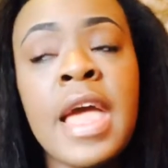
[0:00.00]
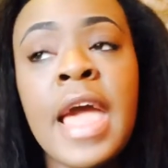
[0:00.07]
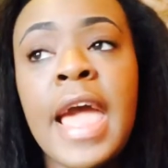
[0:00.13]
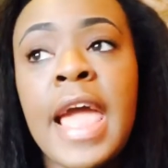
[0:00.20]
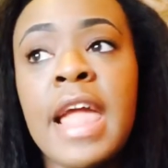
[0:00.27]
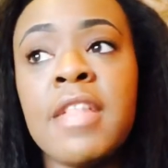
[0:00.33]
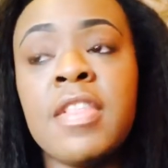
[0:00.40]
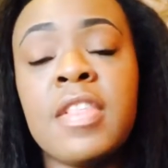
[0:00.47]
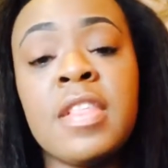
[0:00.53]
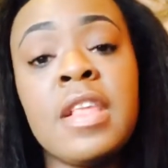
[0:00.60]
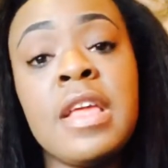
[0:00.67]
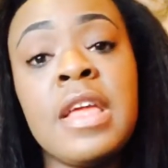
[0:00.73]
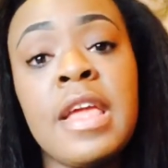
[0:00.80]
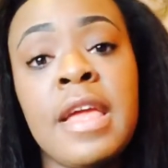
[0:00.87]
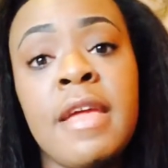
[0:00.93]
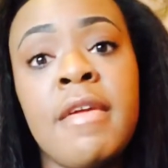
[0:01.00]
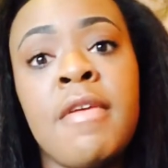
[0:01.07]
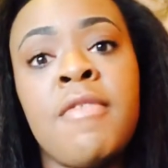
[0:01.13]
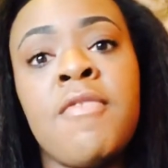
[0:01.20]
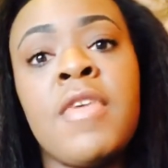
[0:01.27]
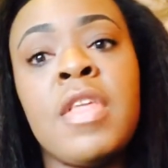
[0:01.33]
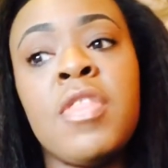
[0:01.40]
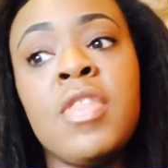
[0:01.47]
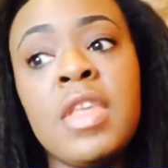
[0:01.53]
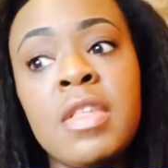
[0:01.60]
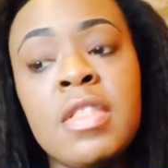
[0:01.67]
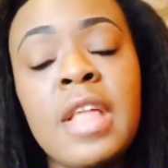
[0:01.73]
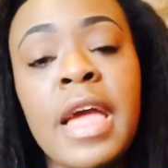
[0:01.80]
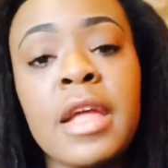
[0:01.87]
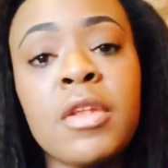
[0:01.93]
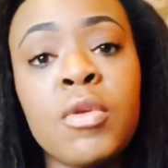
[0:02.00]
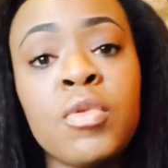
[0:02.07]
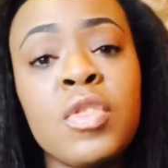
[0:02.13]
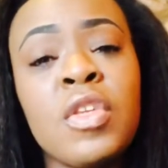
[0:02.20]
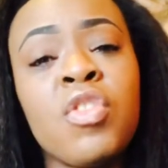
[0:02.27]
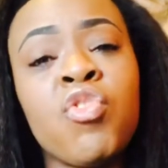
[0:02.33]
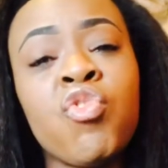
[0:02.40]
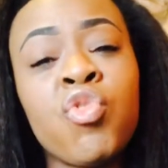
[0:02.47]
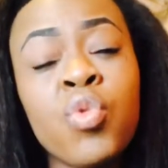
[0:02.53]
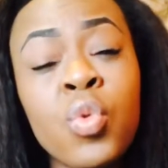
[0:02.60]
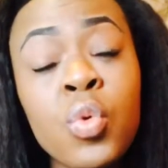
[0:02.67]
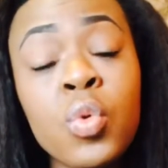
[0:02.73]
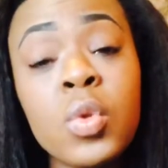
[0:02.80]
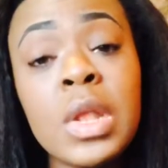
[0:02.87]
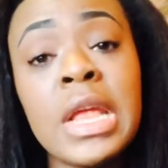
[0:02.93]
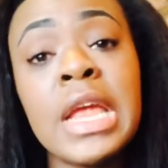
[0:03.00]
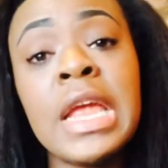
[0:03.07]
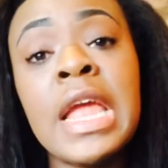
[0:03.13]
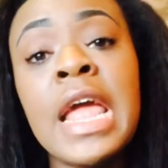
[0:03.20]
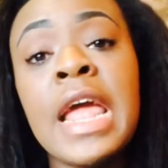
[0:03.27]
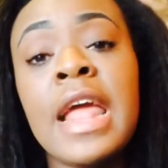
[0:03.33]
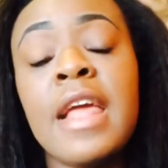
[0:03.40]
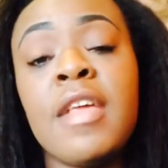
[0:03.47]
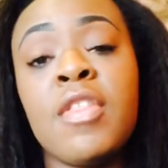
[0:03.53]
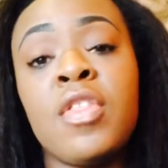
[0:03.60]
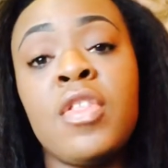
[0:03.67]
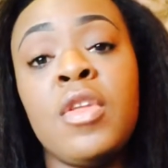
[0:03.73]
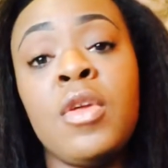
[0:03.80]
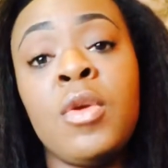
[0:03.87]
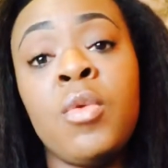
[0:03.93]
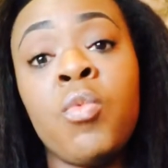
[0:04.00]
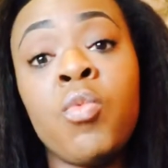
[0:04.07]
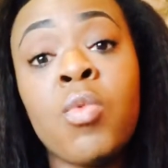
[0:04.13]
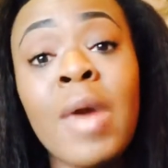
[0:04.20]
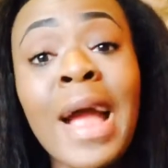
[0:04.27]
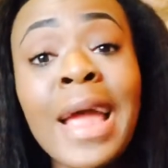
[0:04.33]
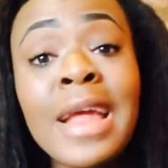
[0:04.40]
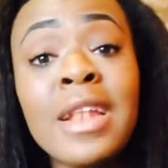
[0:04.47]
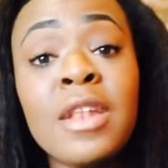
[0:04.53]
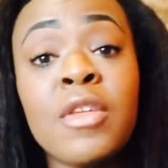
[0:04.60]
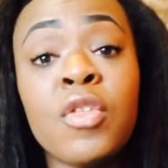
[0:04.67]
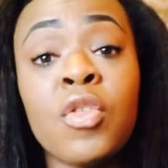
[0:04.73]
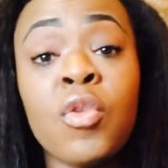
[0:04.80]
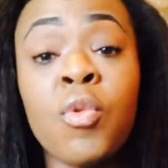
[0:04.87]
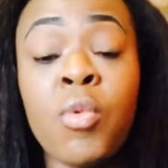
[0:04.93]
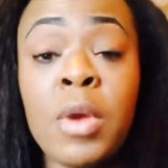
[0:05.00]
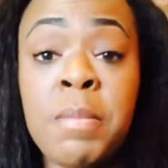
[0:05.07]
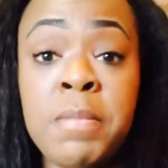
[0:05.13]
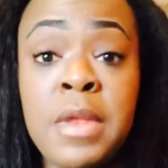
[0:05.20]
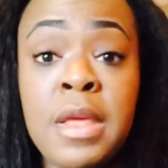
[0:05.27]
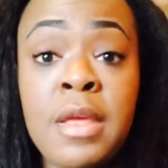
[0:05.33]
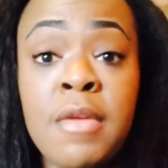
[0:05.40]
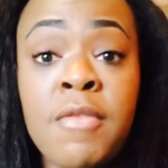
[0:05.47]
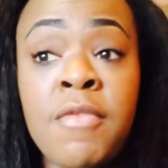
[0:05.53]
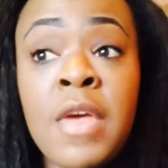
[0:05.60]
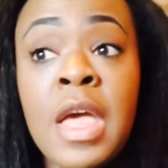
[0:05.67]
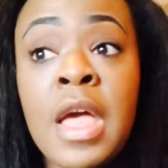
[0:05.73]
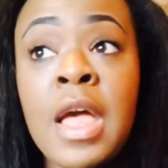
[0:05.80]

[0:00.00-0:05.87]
and see if this diagnosis truly is the right descriptive